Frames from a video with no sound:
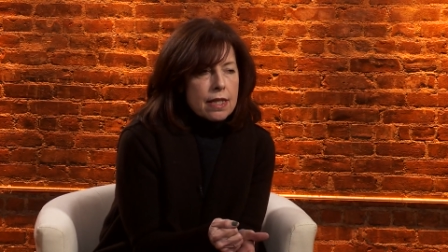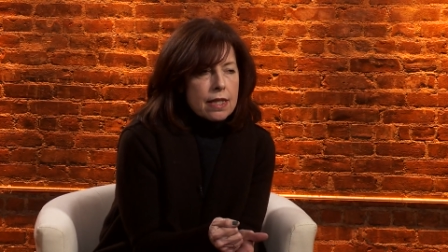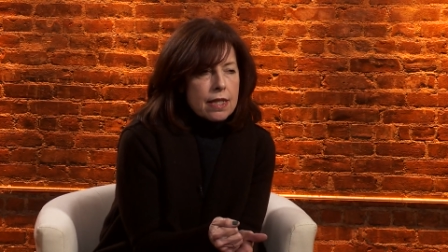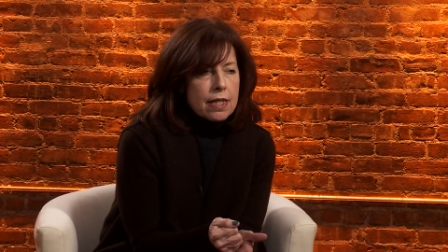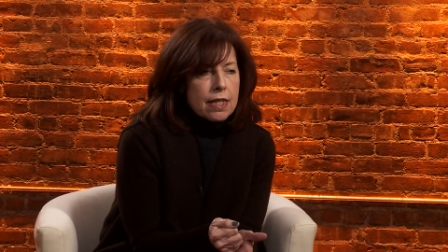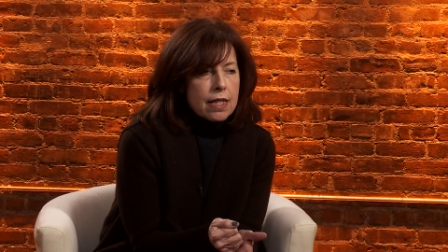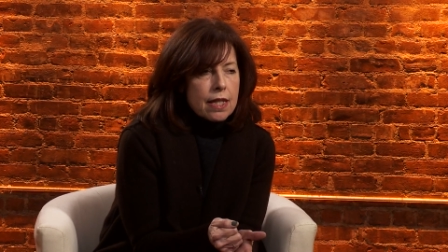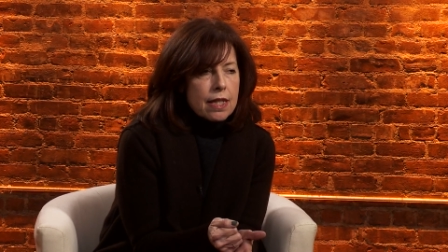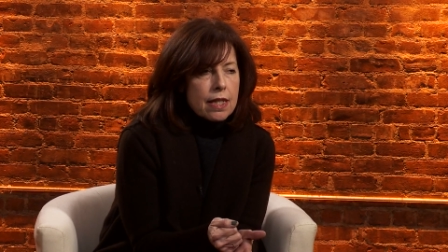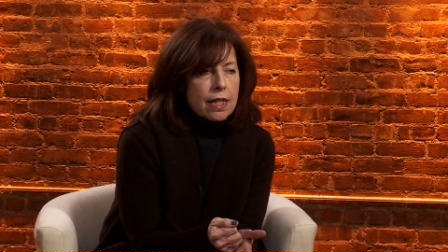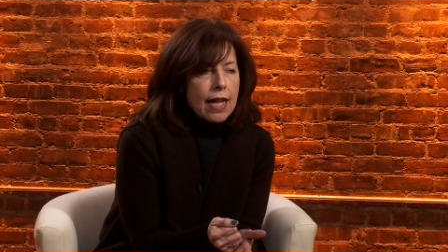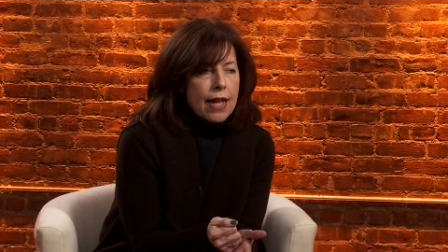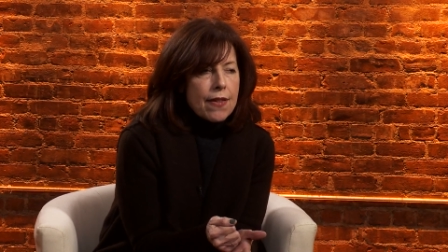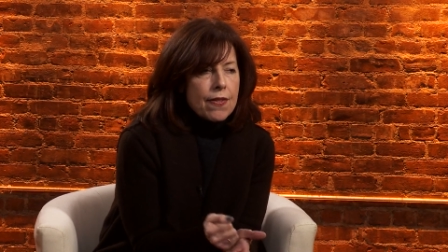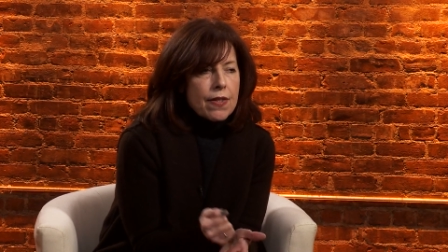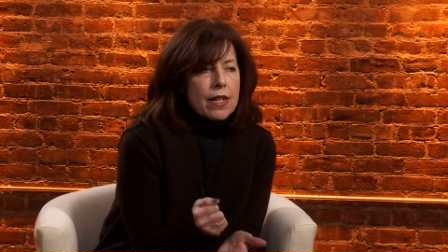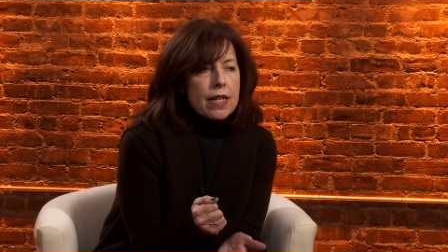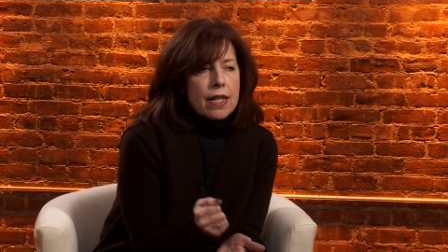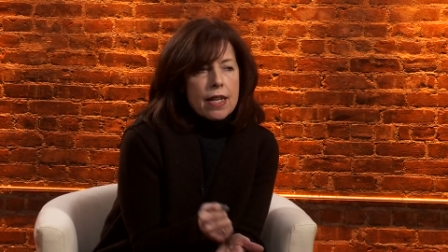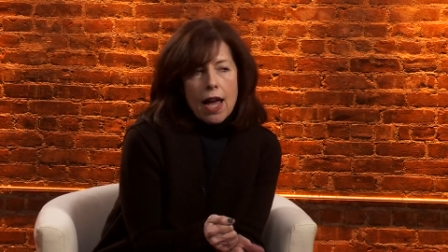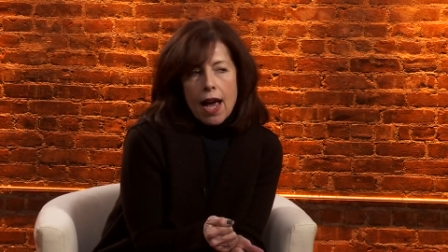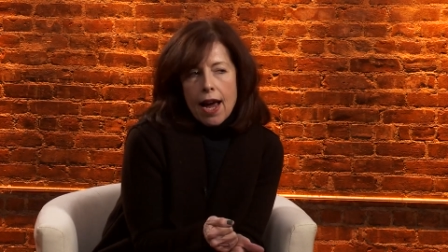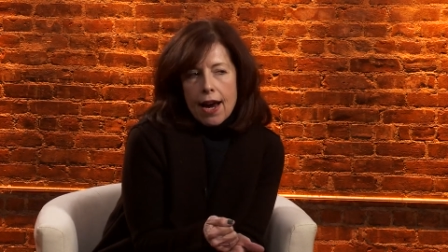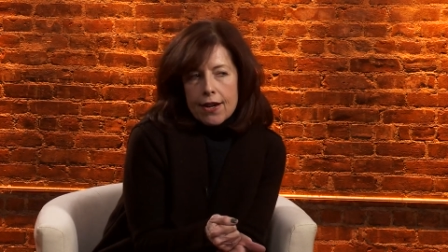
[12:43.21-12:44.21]
to let the
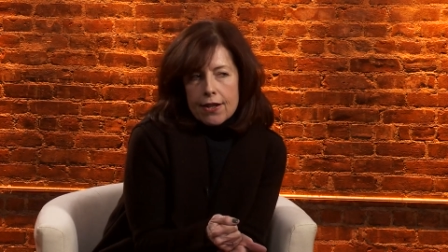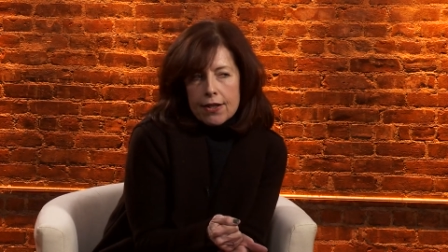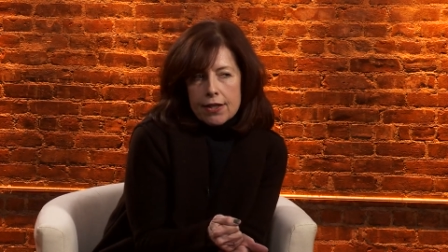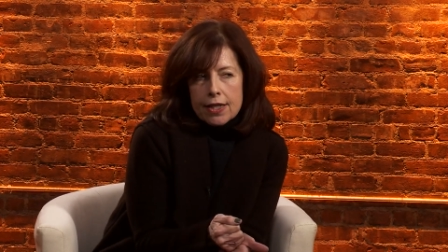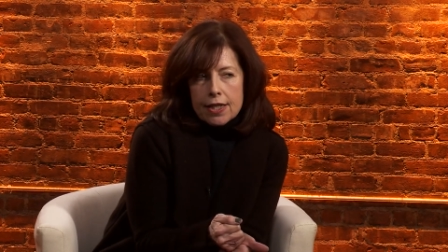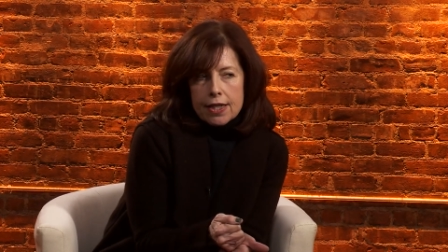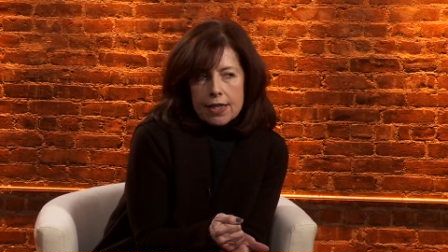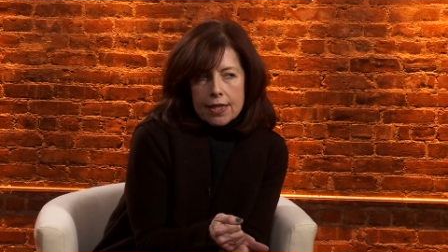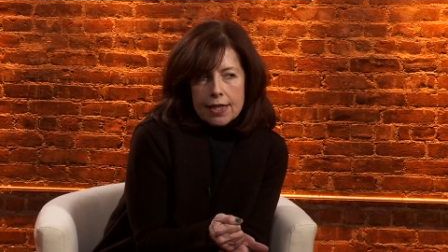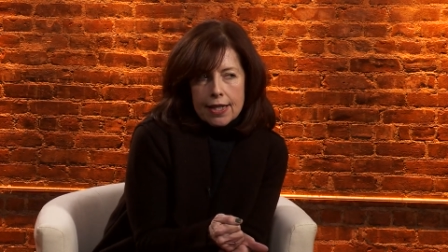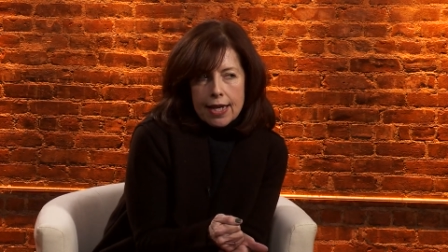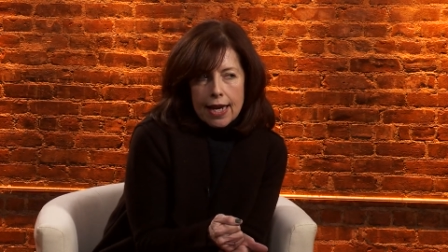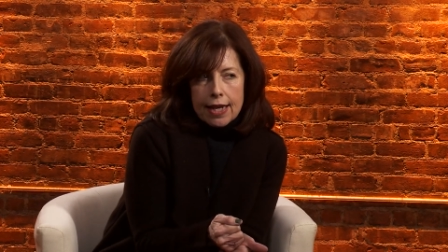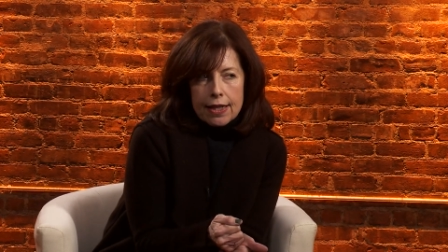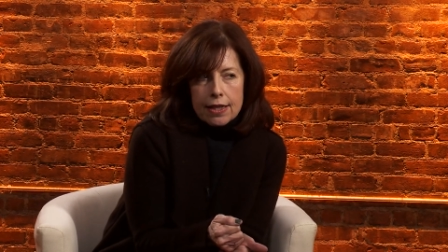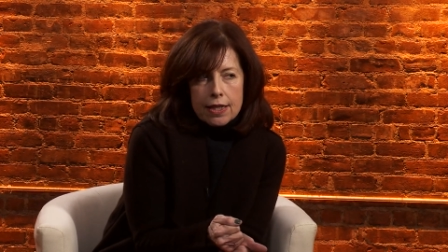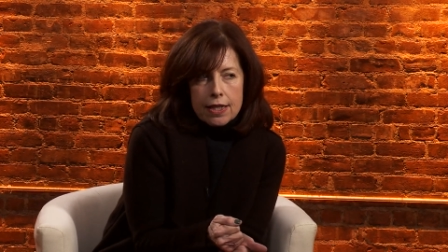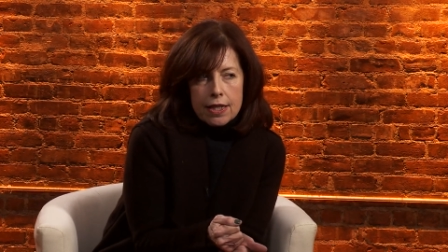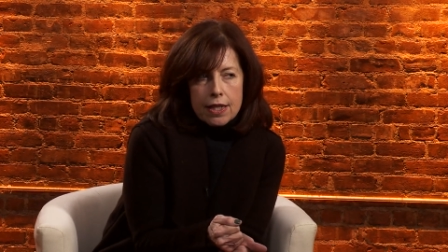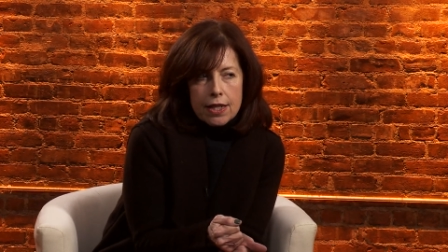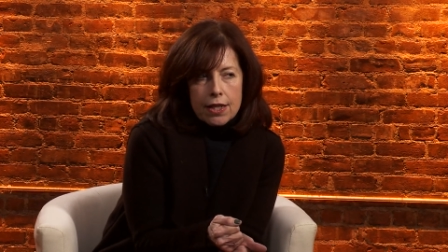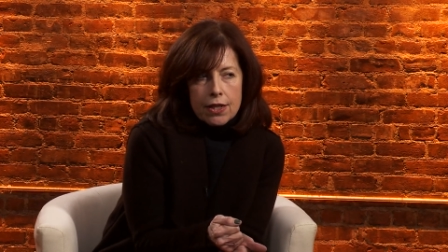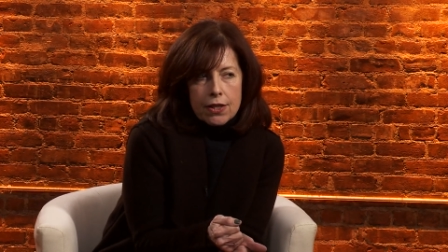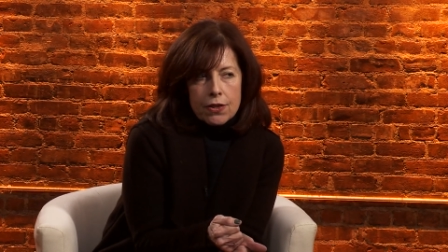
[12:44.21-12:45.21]
tiredness get
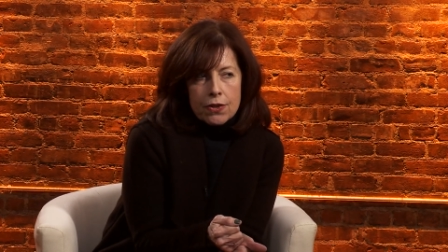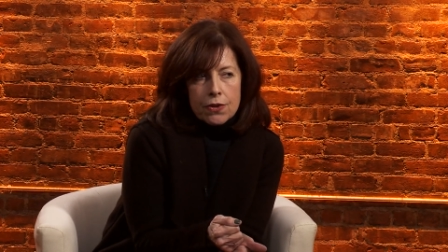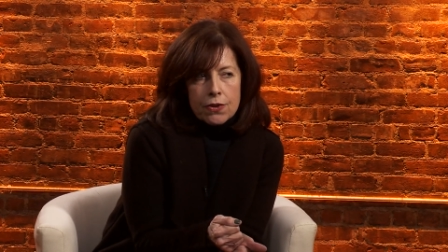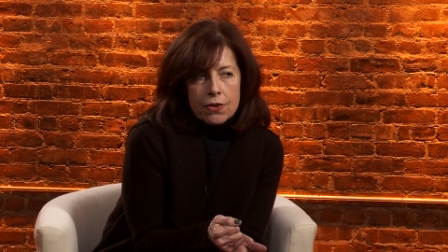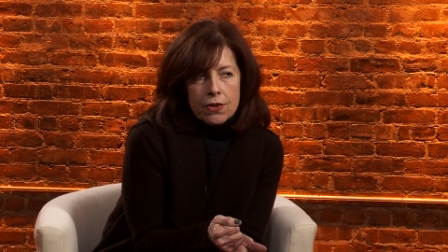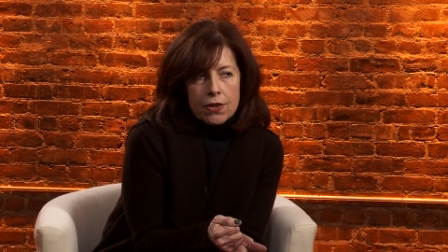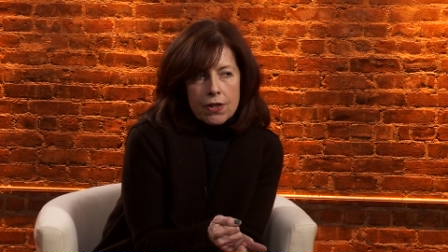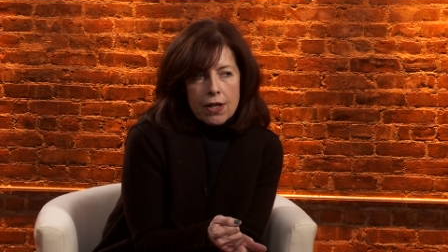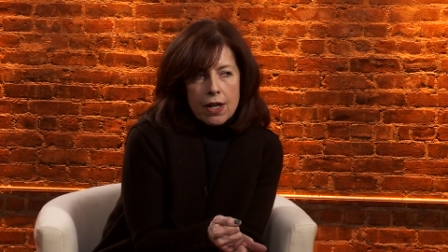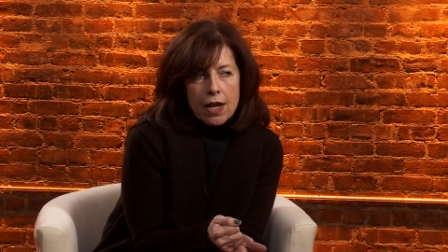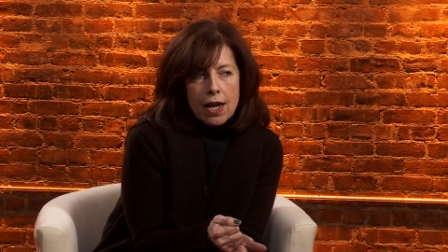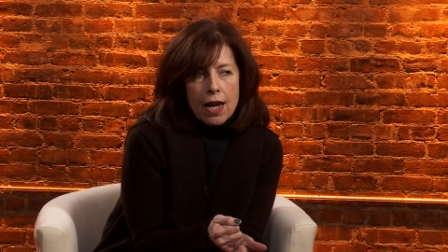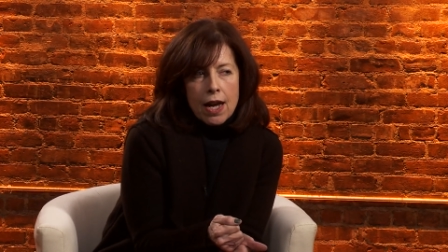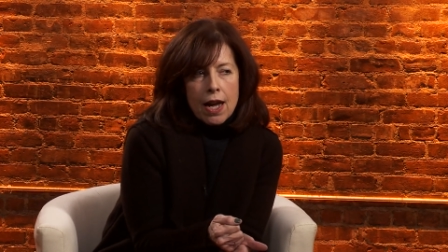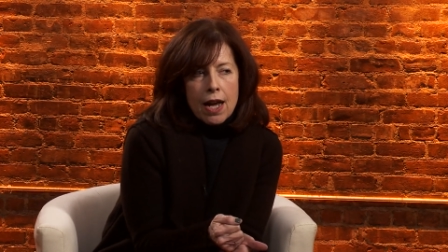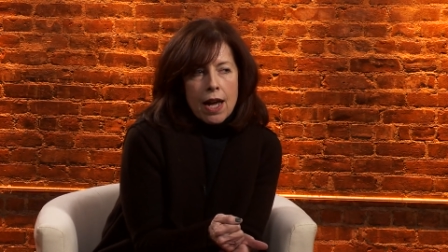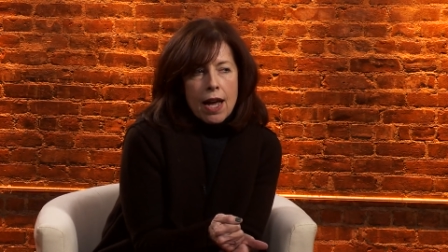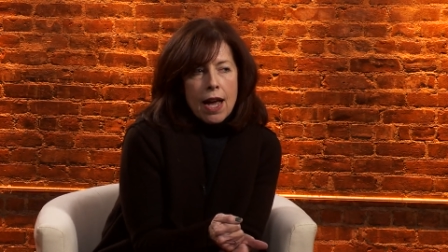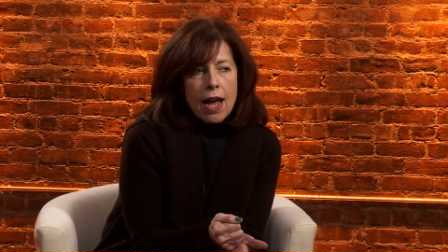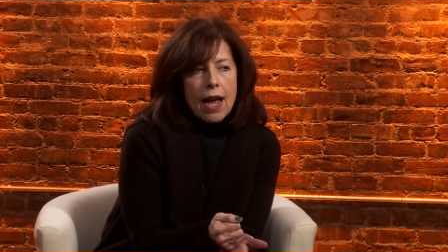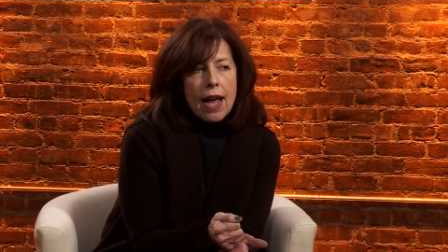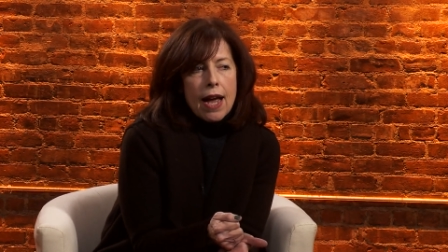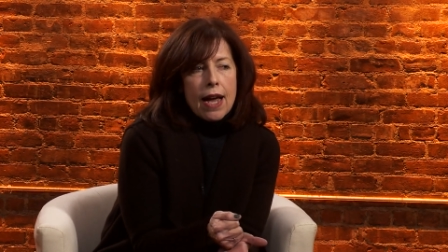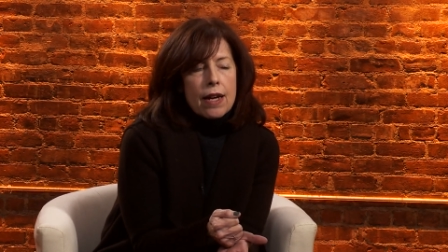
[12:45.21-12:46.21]
to you.
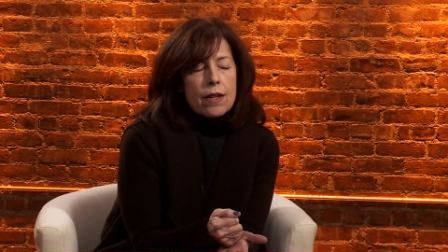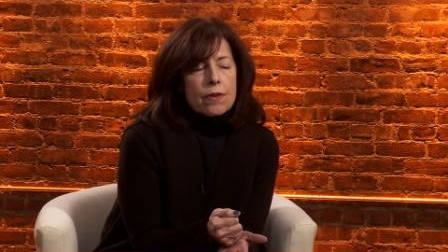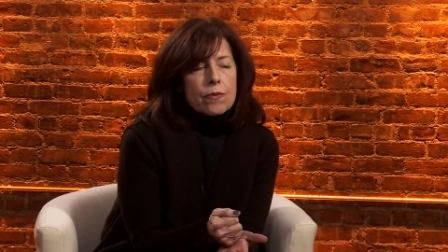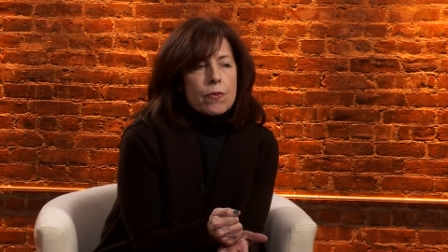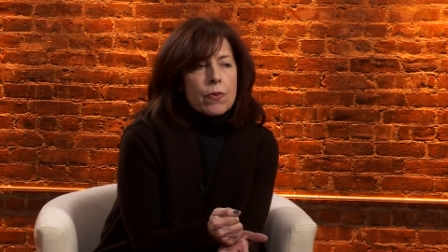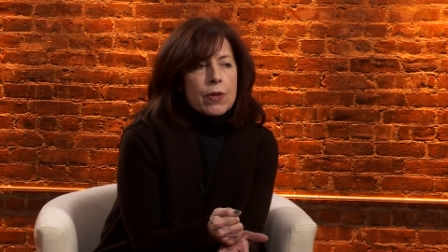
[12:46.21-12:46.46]
And